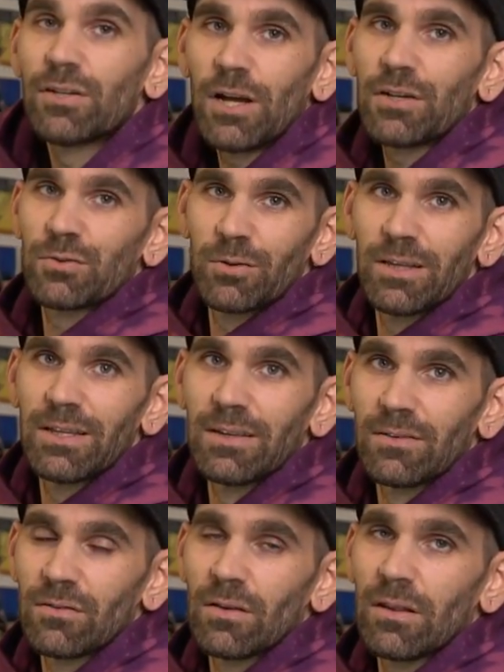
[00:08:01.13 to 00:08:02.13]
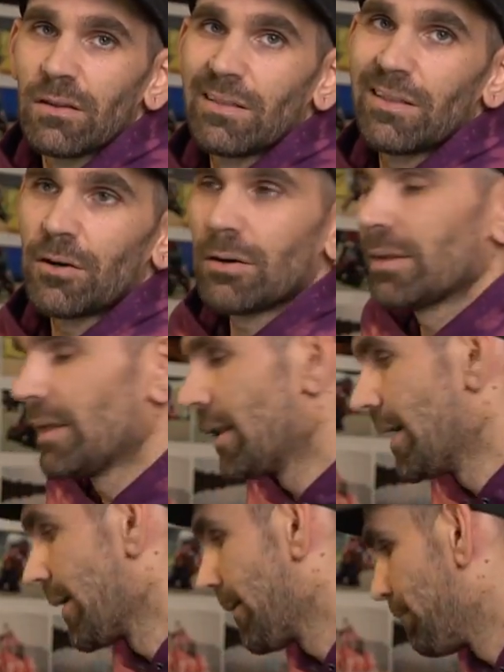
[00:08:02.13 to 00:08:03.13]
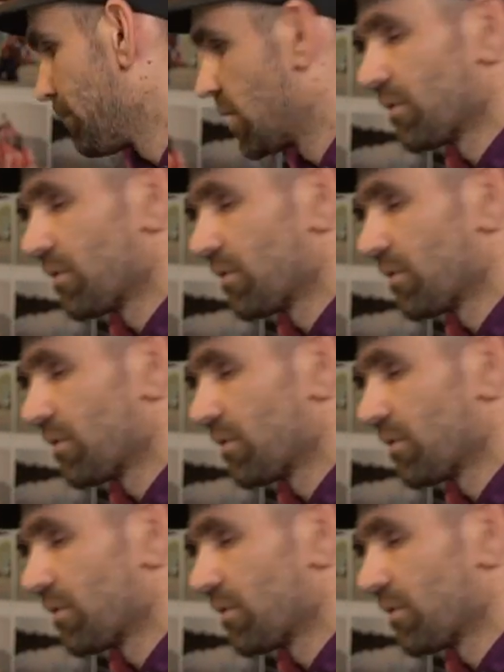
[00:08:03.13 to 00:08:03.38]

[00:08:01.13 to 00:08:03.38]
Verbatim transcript: touched one of these. So this is literally like